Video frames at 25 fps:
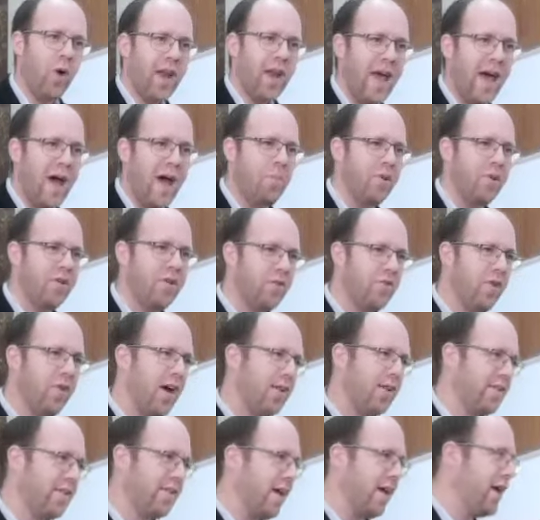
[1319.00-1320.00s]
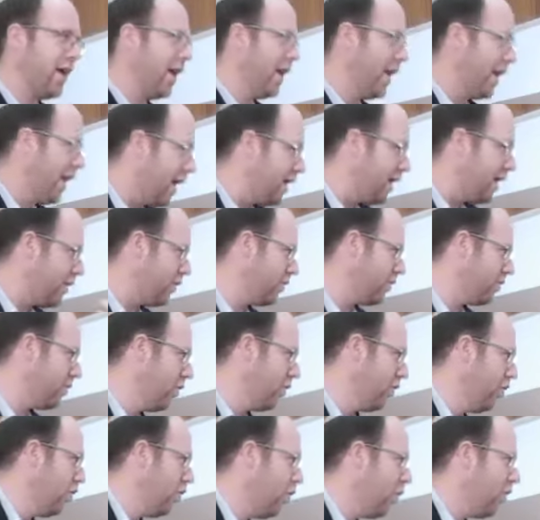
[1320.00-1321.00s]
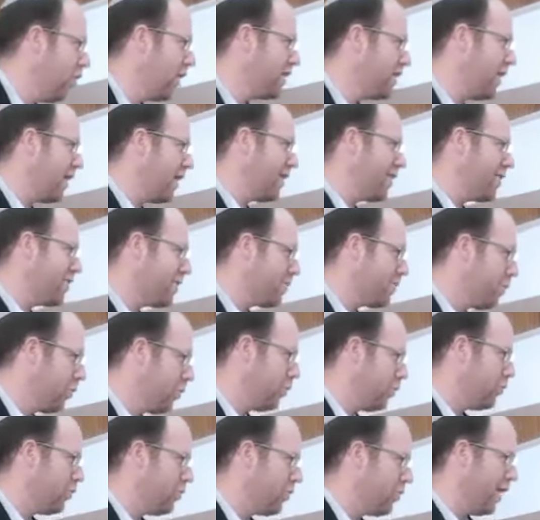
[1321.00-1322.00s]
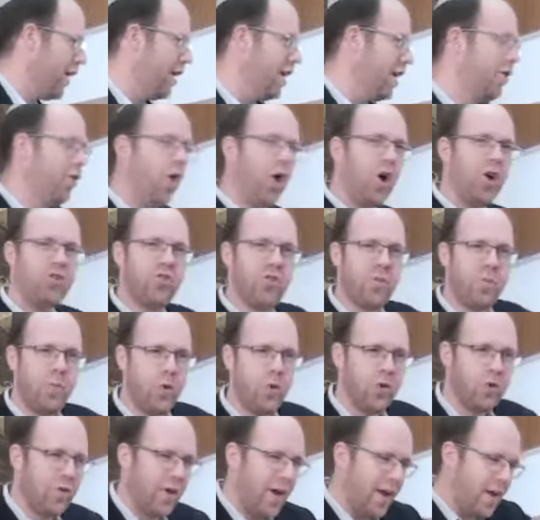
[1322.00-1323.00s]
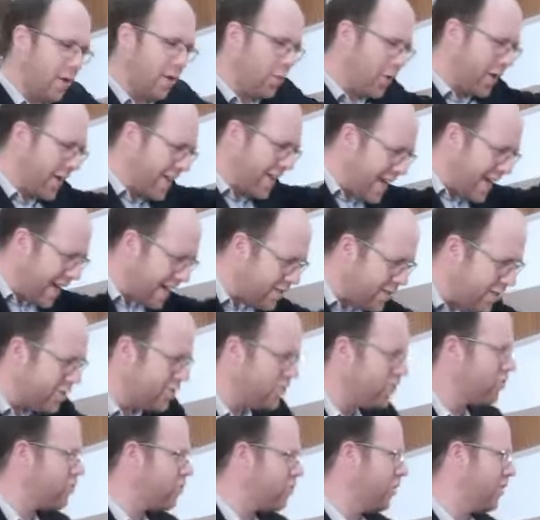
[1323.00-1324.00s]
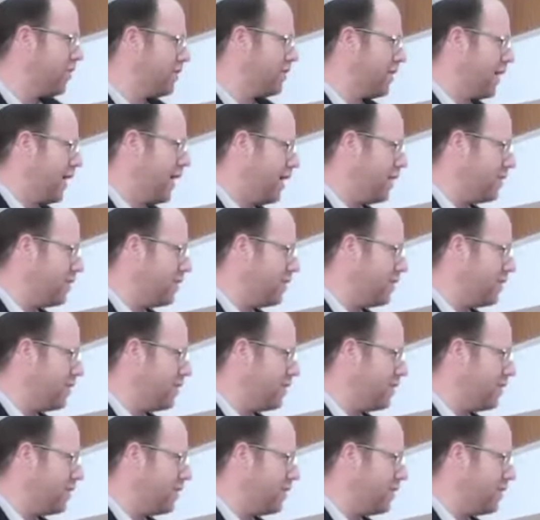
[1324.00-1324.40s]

what happens if I take a ladle or I take a spoon, a large spoon, right, and I want to get the cholent